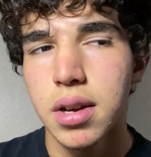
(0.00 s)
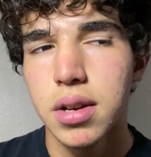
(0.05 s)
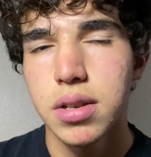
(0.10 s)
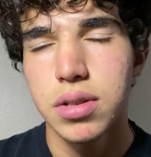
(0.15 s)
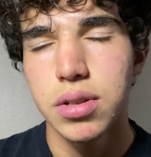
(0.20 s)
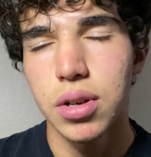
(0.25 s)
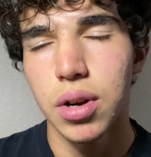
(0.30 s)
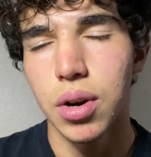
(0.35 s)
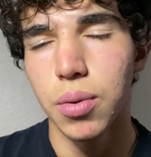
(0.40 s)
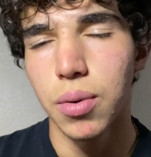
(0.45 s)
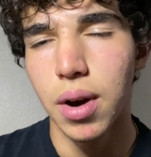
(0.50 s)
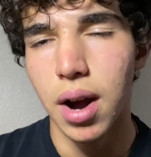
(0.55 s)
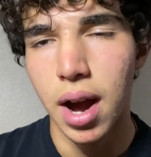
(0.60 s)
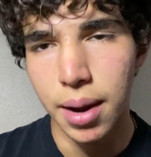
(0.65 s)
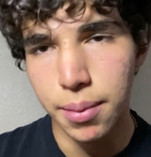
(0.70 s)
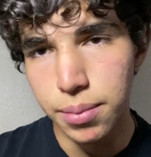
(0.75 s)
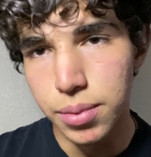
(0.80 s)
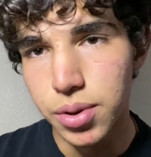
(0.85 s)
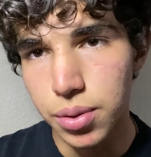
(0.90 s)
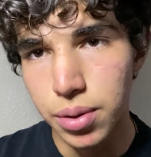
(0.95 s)
So what
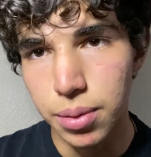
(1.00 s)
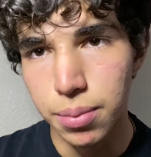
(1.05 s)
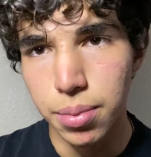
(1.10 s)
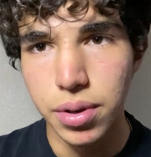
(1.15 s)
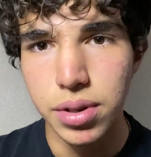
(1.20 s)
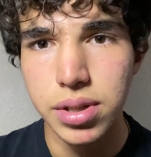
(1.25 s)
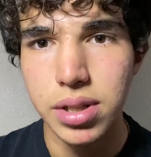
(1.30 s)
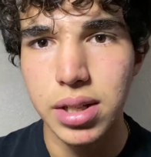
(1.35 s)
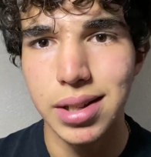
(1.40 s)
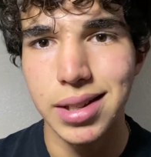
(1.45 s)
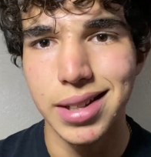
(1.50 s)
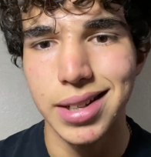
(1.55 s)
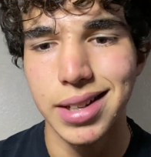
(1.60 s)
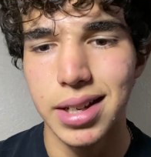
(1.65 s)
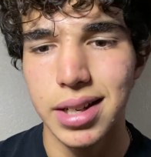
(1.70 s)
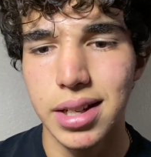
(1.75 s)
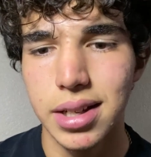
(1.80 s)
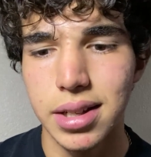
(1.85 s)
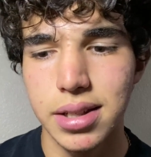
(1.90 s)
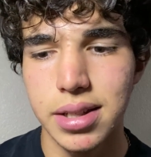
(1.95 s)
I'm doing personally
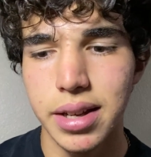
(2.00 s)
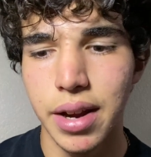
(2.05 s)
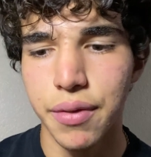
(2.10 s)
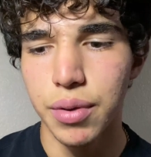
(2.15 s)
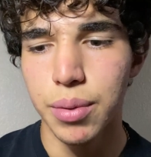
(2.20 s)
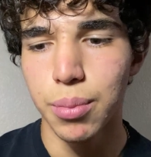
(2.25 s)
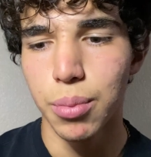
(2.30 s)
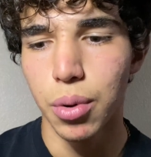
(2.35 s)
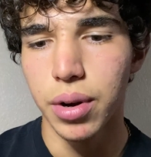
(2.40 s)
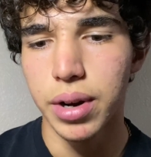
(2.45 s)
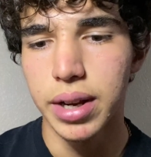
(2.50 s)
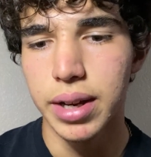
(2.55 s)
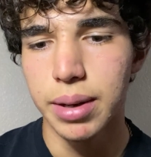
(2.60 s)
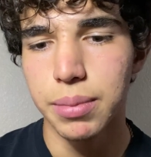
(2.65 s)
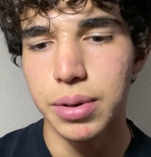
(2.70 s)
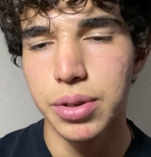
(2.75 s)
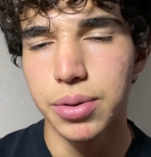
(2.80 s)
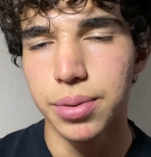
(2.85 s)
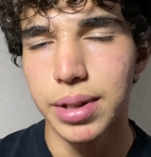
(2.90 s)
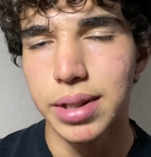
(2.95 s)
is every morning
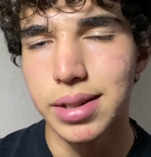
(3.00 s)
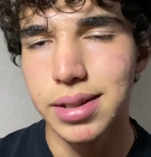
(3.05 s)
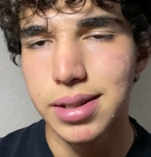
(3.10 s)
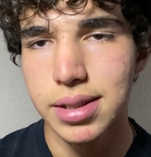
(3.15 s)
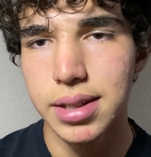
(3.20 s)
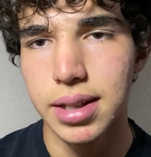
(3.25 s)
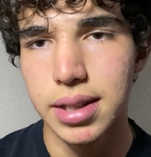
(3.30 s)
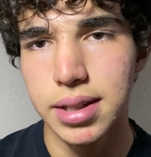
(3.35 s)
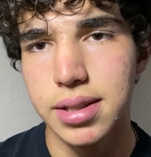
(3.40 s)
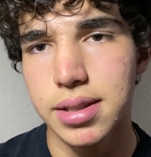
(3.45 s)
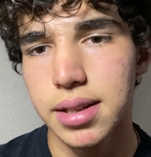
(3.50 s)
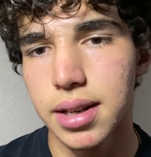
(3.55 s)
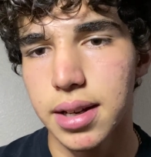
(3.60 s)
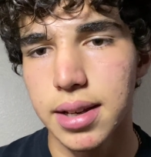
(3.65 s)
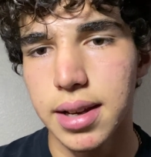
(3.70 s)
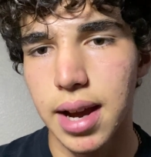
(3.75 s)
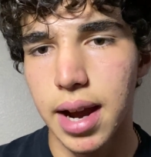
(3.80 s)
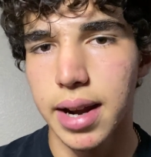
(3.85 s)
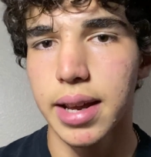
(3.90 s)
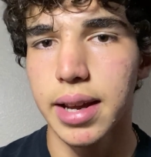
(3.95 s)
between 6
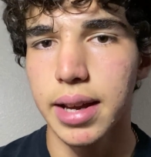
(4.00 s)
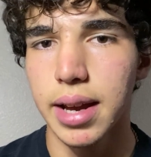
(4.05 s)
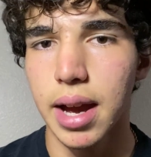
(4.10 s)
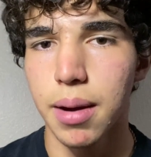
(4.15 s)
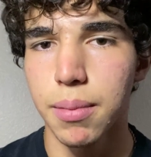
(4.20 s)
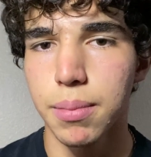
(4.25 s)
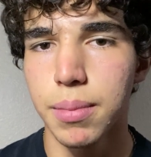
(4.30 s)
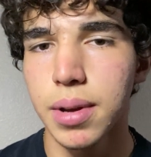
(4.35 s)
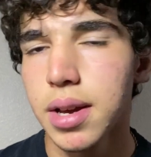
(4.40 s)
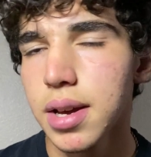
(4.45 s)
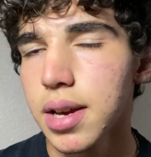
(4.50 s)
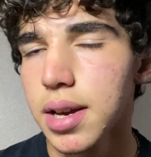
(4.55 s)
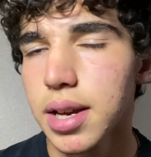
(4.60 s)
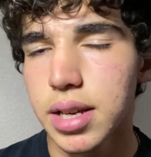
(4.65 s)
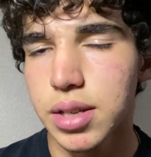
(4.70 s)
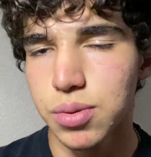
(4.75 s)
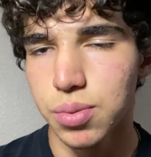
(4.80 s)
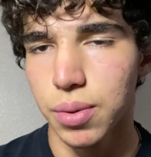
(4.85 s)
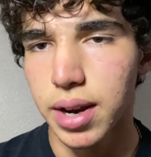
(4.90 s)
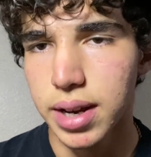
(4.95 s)
and 9 a.m.
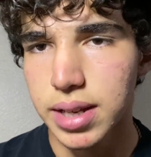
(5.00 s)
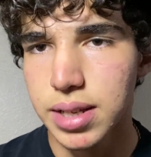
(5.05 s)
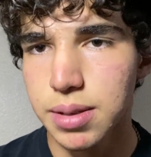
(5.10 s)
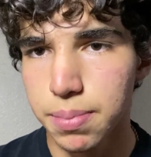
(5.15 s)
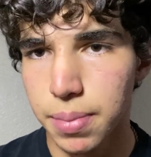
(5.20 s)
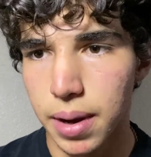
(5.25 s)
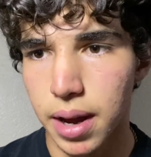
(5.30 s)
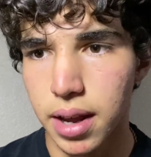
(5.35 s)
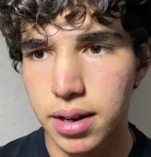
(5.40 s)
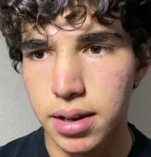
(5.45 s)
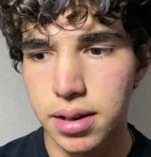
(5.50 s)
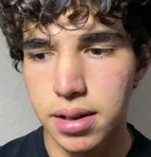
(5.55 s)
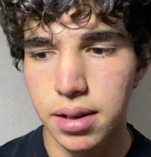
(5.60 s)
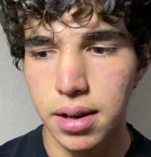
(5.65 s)
is when I spend